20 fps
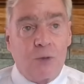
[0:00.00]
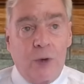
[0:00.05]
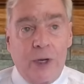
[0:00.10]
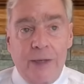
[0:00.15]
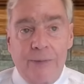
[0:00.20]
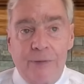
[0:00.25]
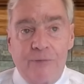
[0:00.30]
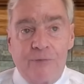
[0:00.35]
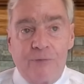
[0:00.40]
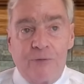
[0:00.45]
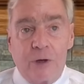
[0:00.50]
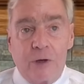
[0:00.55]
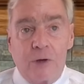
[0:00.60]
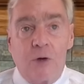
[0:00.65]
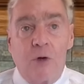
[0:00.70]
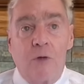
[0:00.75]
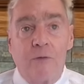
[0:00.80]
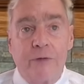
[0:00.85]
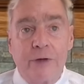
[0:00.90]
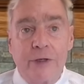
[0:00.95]
way before
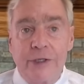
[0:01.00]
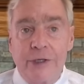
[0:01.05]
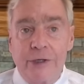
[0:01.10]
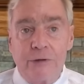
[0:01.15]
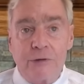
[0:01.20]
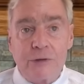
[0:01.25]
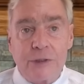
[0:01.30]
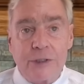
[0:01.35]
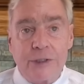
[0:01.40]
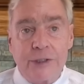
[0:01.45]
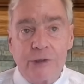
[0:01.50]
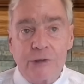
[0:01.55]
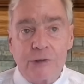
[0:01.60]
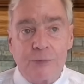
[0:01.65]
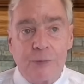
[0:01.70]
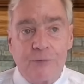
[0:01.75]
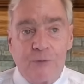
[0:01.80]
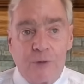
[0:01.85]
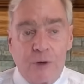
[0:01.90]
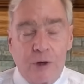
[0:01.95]
covid years and years
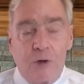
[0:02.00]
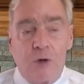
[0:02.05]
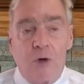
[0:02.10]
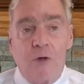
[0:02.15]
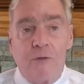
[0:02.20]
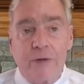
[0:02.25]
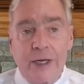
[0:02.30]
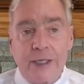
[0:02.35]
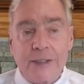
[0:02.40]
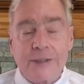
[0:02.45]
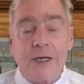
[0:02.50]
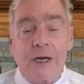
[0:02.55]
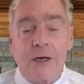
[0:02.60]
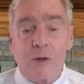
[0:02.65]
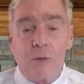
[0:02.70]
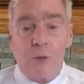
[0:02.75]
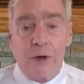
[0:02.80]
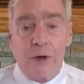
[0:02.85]
before covid i started